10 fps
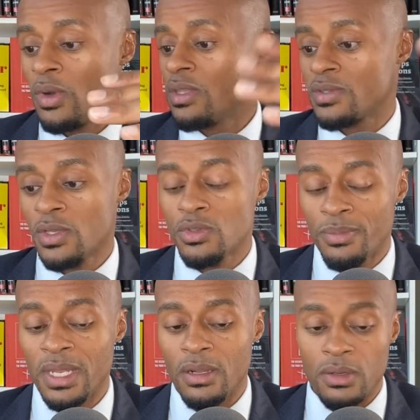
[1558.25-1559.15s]
what your social
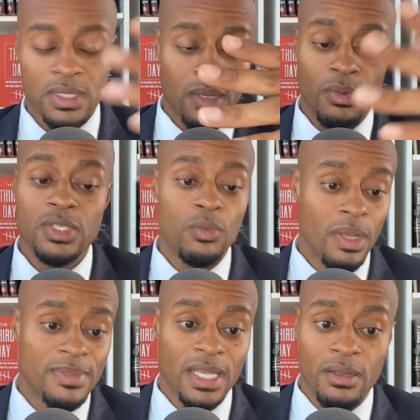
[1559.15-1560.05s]
media looks like, what is your
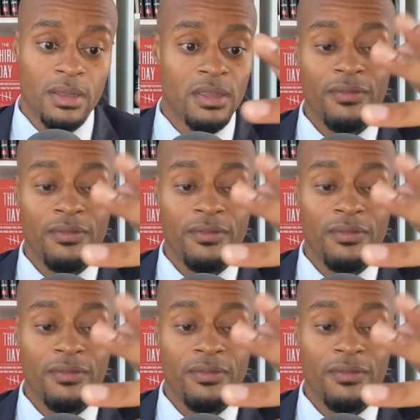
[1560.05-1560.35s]
website like,